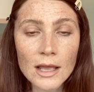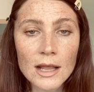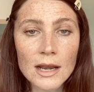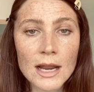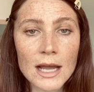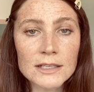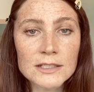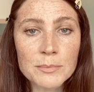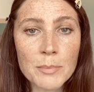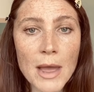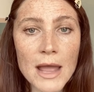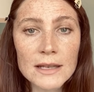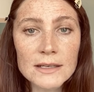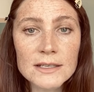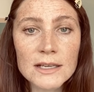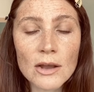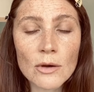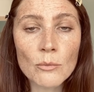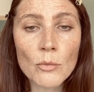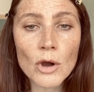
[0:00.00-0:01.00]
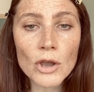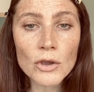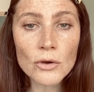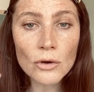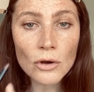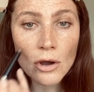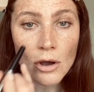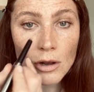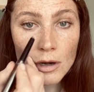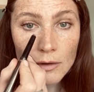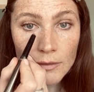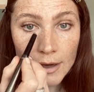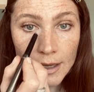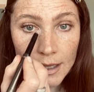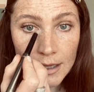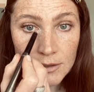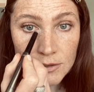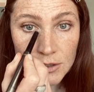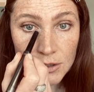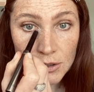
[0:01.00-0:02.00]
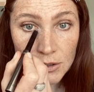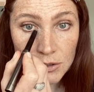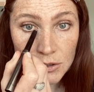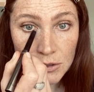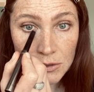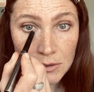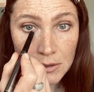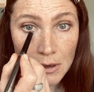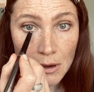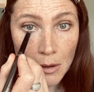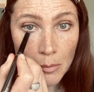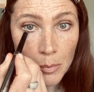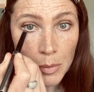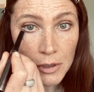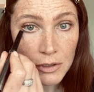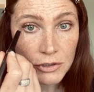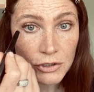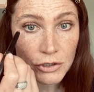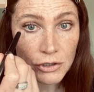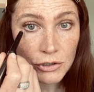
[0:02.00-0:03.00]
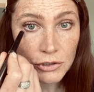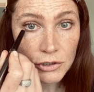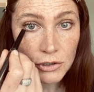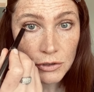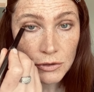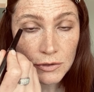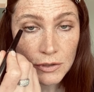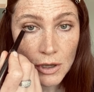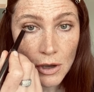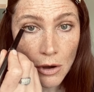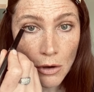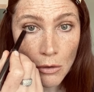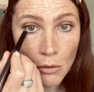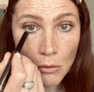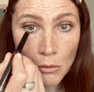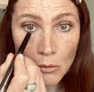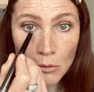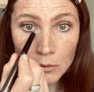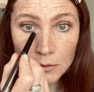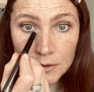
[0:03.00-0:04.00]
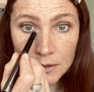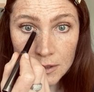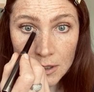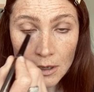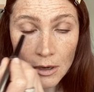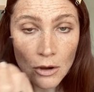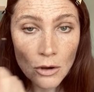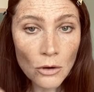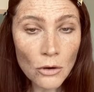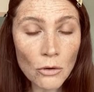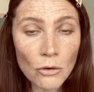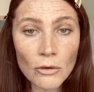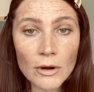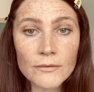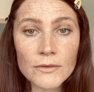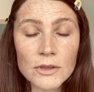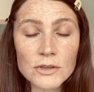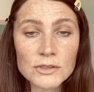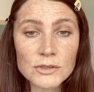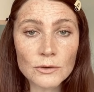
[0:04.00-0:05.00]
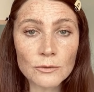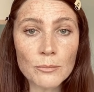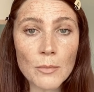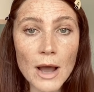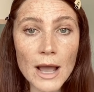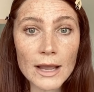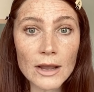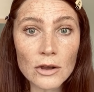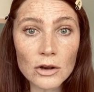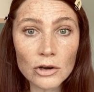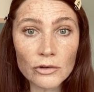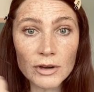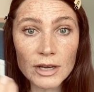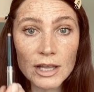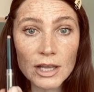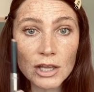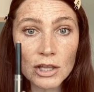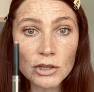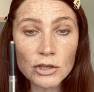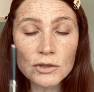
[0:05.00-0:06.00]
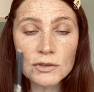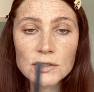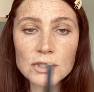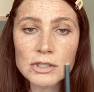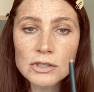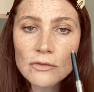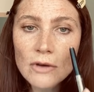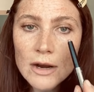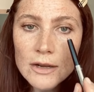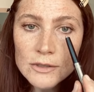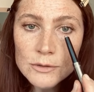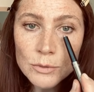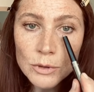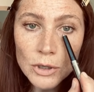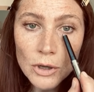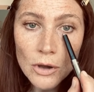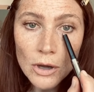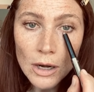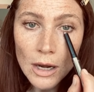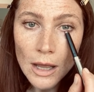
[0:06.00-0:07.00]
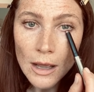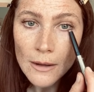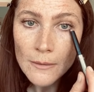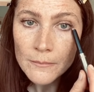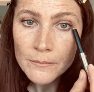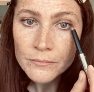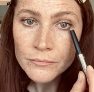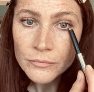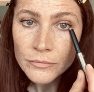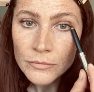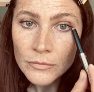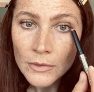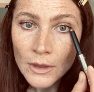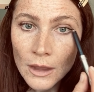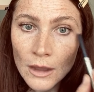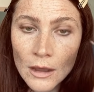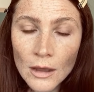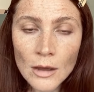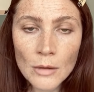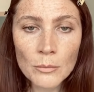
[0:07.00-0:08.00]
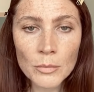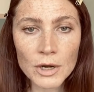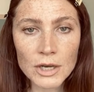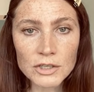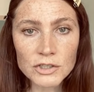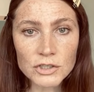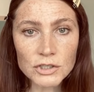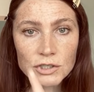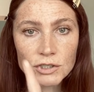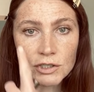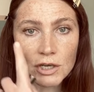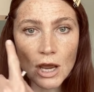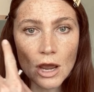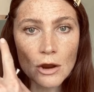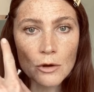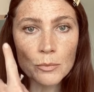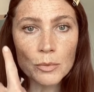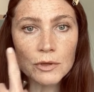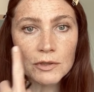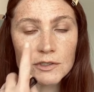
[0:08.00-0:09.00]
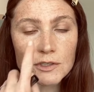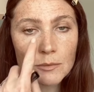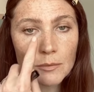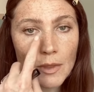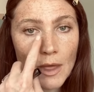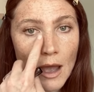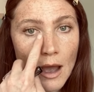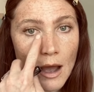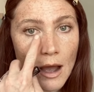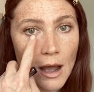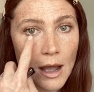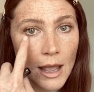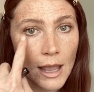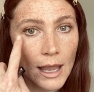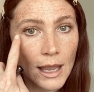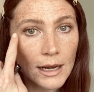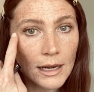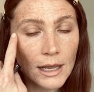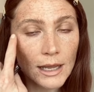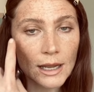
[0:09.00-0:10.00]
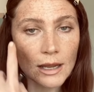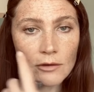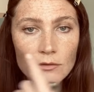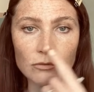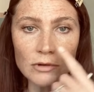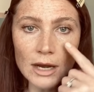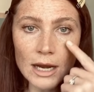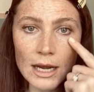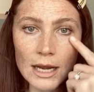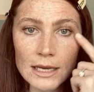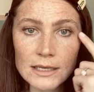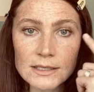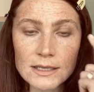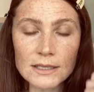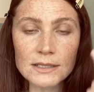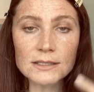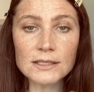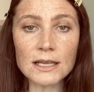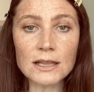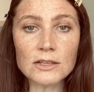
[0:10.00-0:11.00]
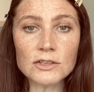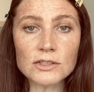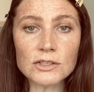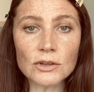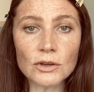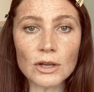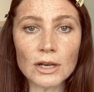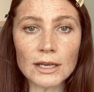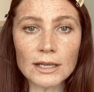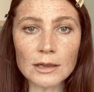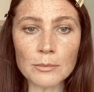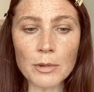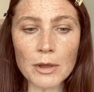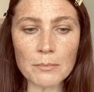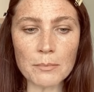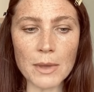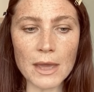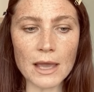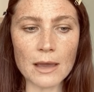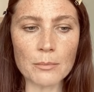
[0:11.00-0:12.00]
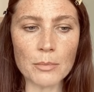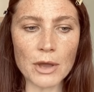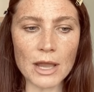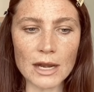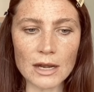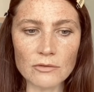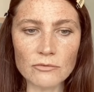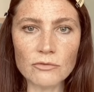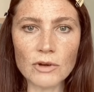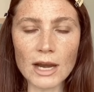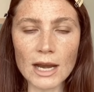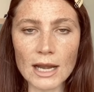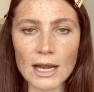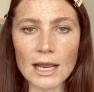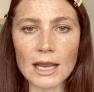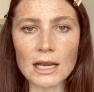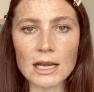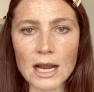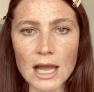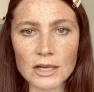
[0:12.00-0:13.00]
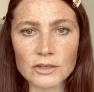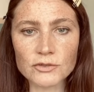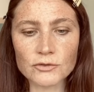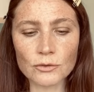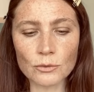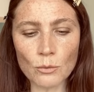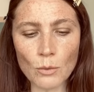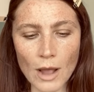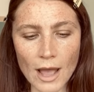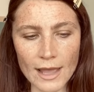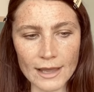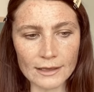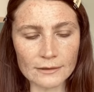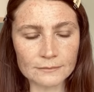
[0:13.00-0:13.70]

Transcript: Now, depending on what your colouring is, you could use coppers, you could use golds, or if you're sort of my colouring, you can use this rosewood colour. But it just opens up the eye in like a really, so you can see they just look a little bit bigger, but in a really natural way.